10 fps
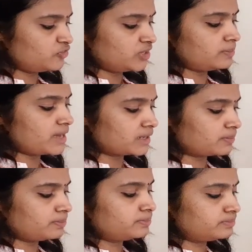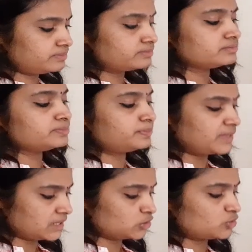feedback mm,
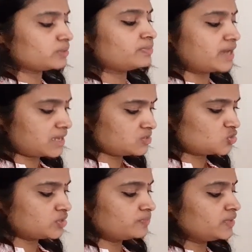path or a branch